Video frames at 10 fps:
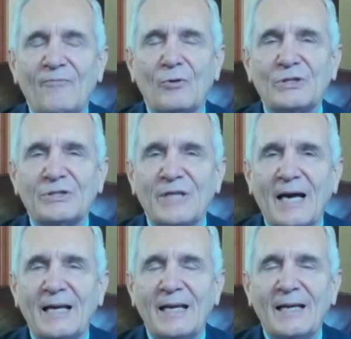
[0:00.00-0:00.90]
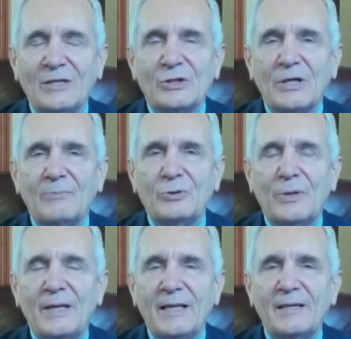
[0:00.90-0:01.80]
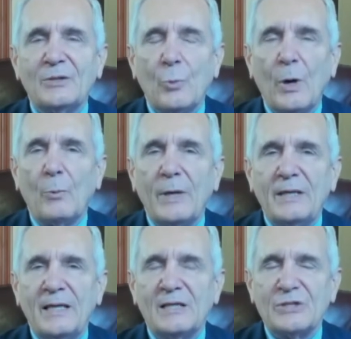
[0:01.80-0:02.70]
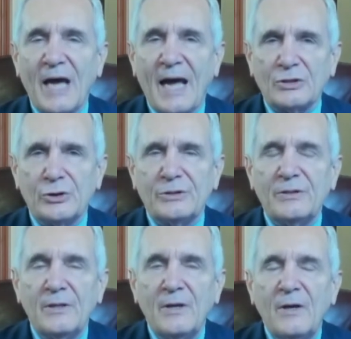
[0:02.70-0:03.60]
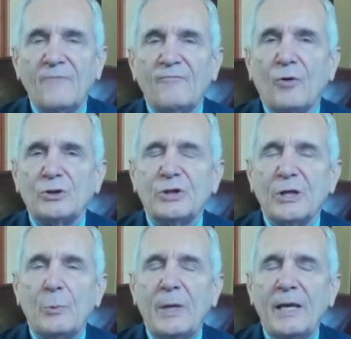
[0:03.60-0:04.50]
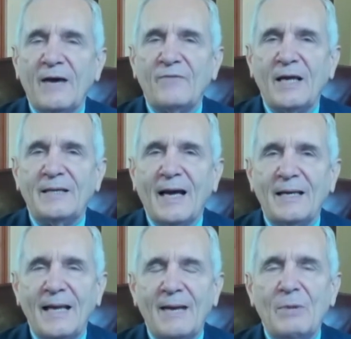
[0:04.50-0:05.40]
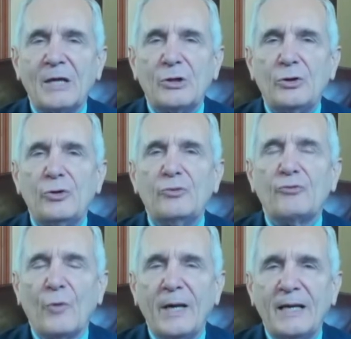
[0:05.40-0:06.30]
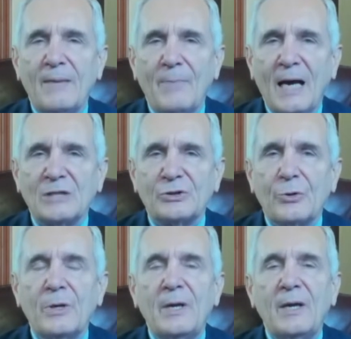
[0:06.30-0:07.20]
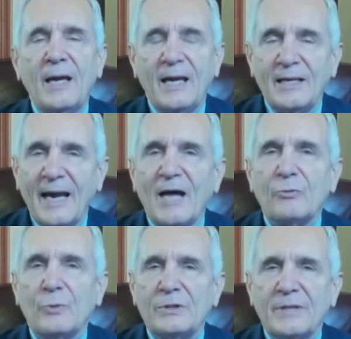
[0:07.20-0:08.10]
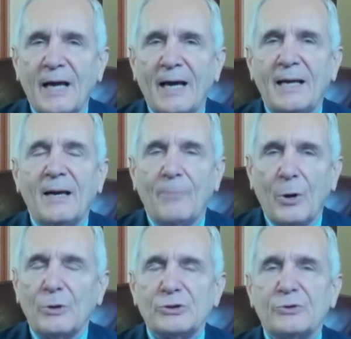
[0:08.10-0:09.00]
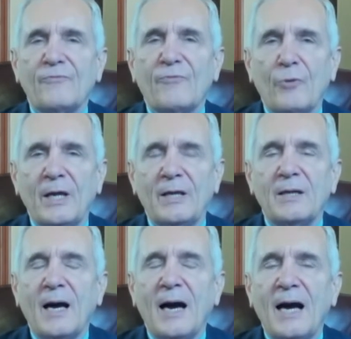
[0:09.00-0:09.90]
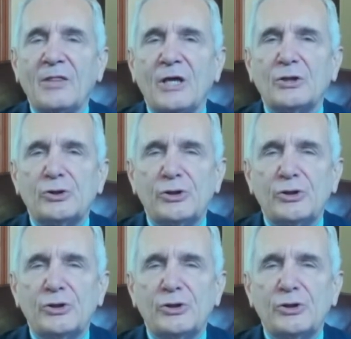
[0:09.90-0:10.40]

for deciding has come to an end. What we need is action. Fortunately, we have a dynamic new trade ambassador in Catherine Tai, a personal friend. I think